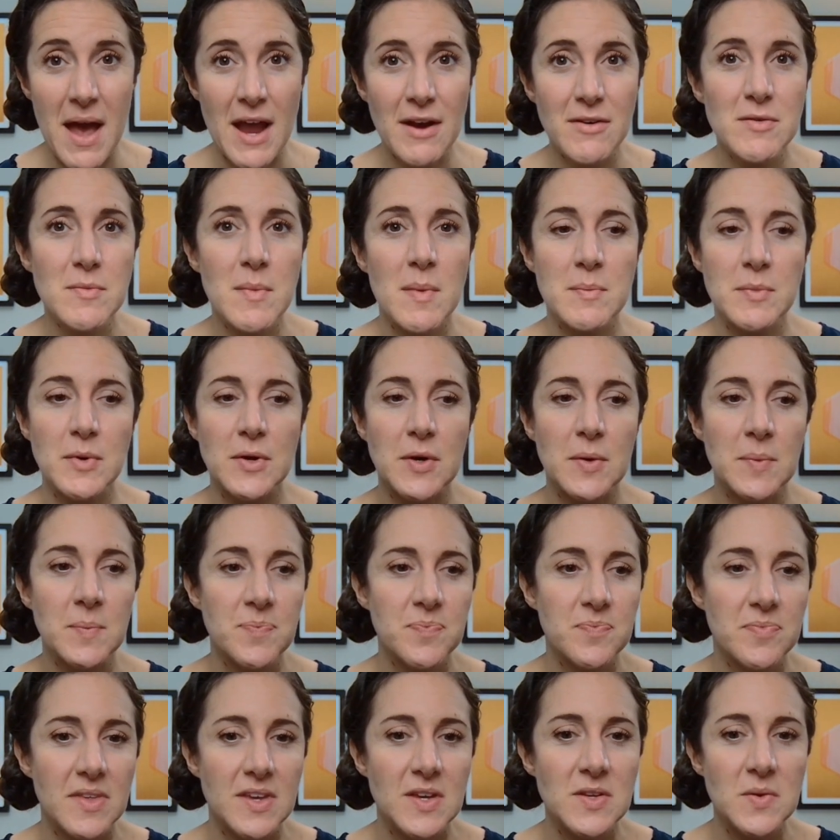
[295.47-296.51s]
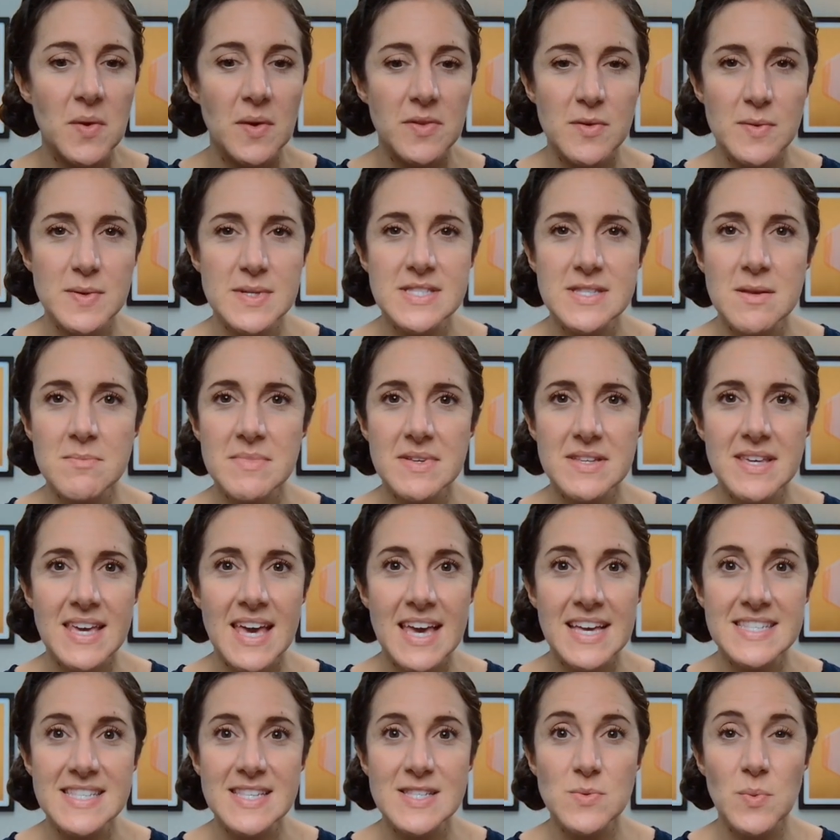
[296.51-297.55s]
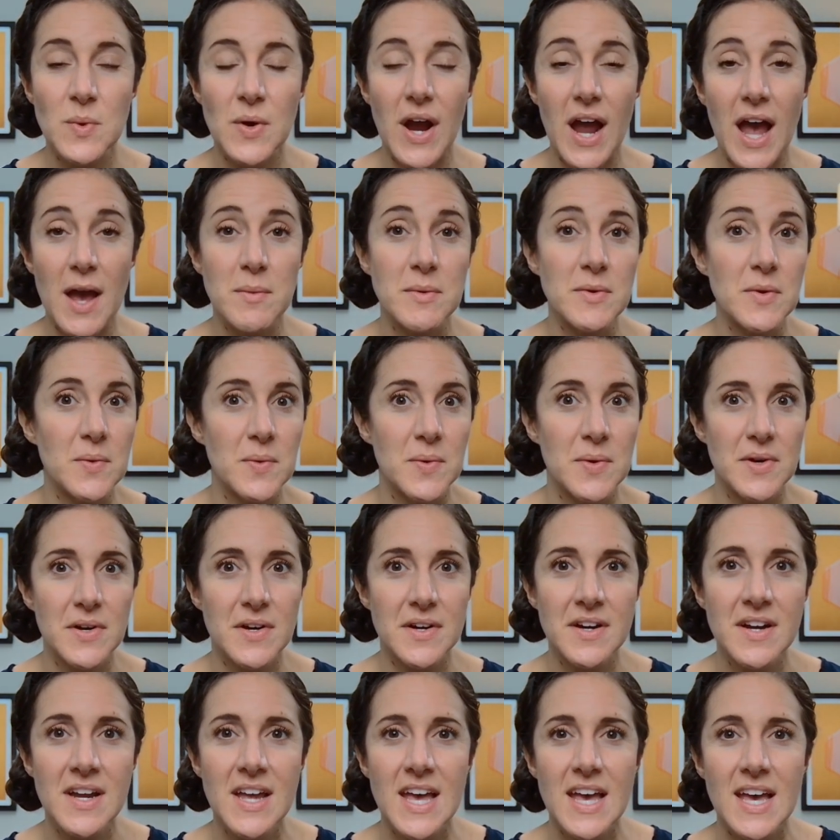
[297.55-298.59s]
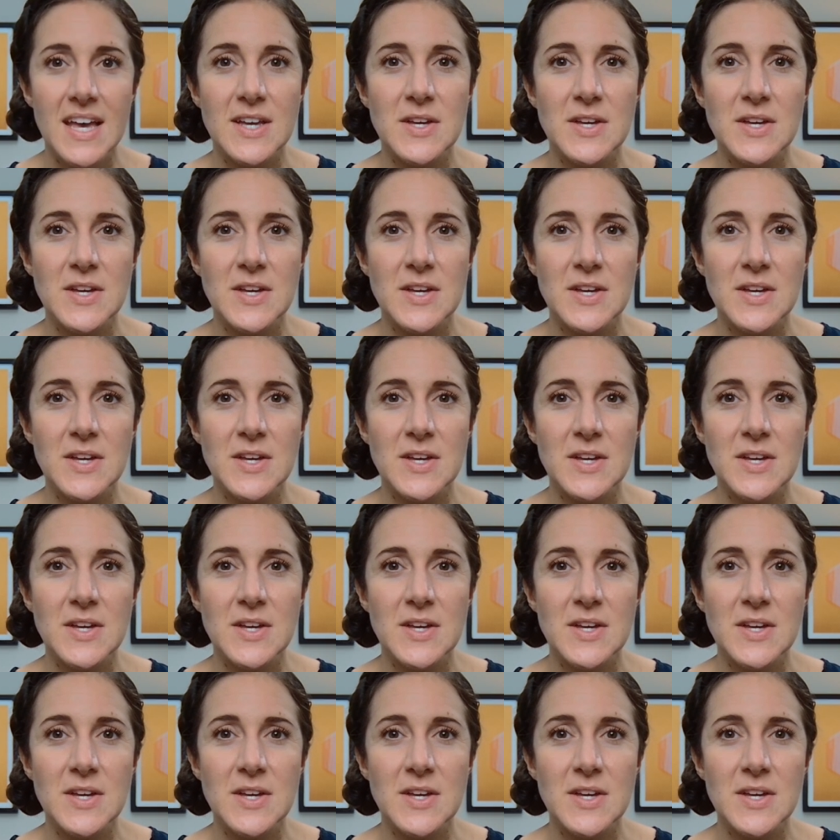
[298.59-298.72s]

I remember You know, there were some cases where I would order,